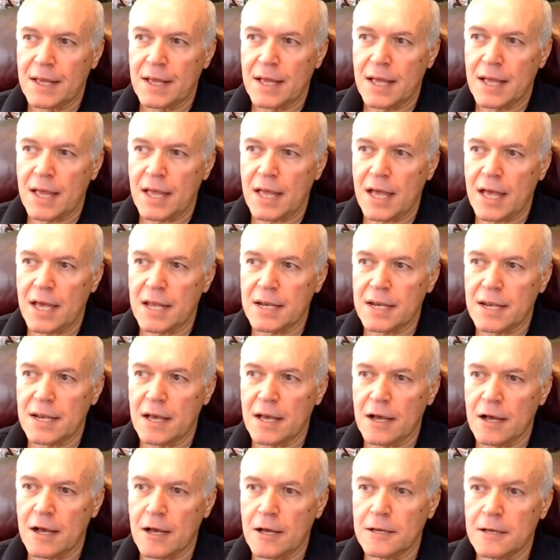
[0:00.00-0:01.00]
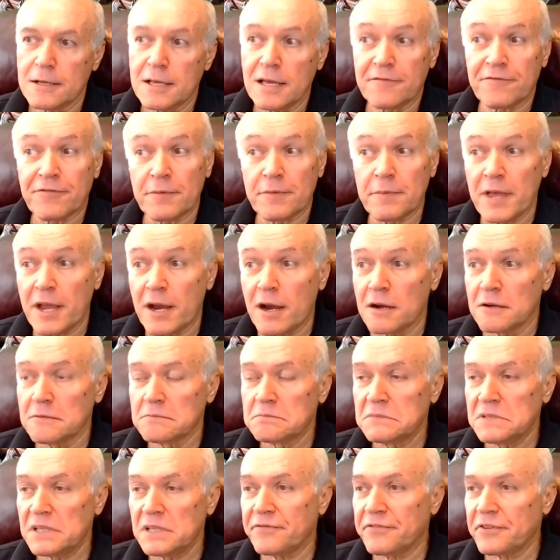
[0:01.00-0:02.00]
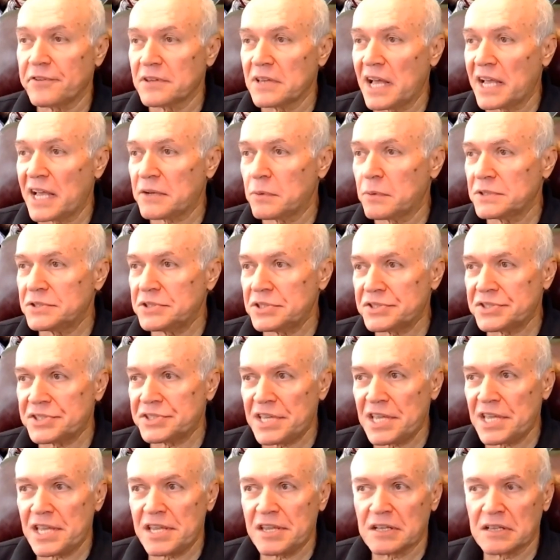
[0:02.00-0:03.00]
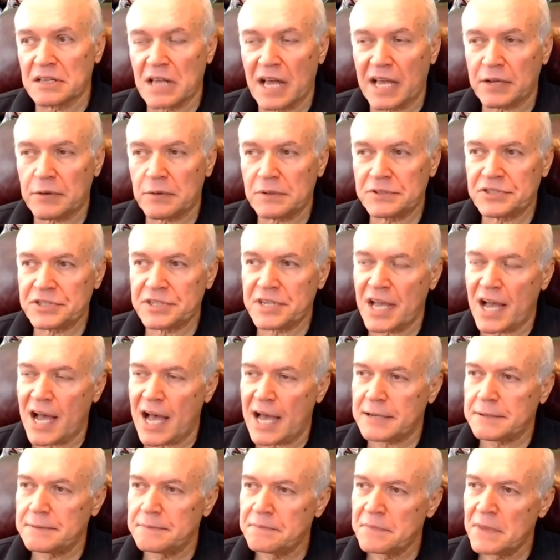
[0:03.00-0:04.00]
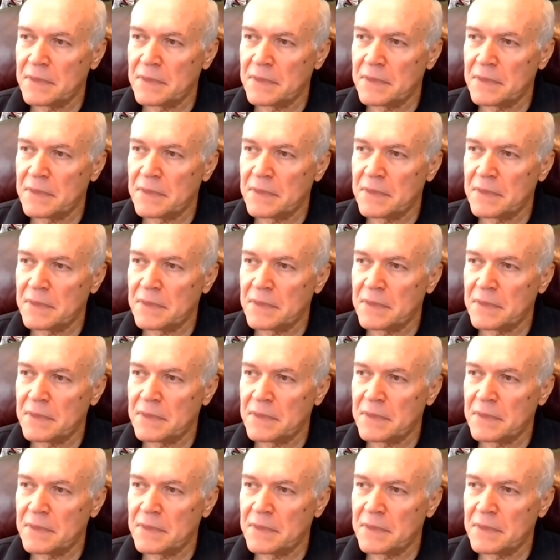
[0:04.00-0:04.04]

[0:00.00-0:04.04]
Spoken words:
And from there, if you like what you see, you like what you got,